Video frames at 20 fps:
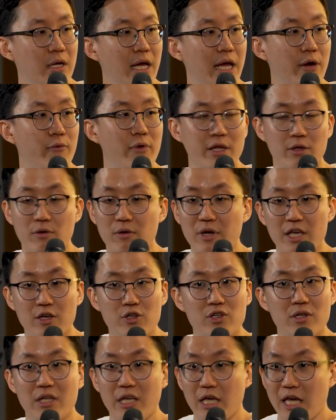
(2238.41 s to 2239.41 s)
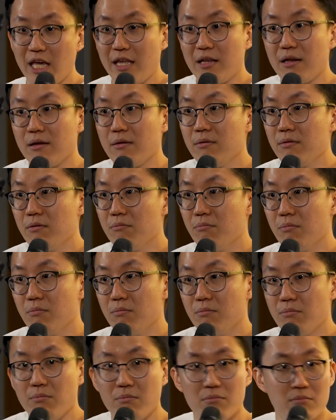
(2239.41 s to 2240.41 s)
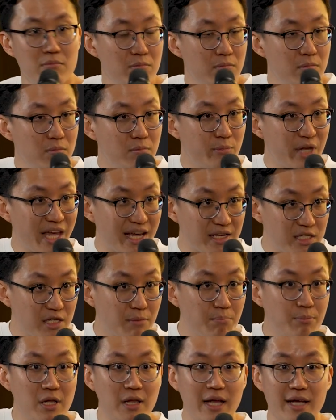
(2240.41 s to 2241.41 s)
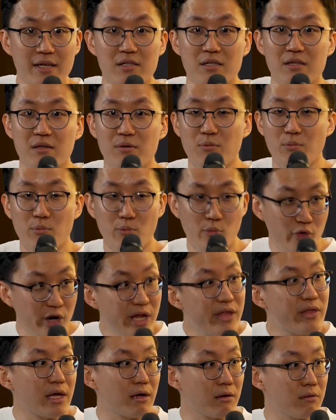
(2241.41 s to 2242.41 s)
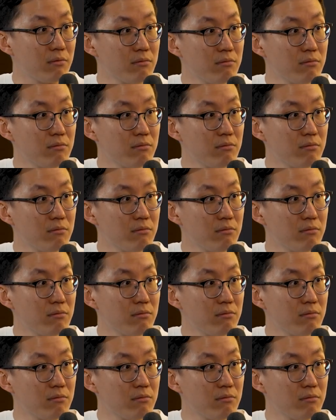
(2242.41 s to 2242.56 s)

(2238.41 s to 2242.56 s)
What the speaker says: And regulation can be as simple as breathing.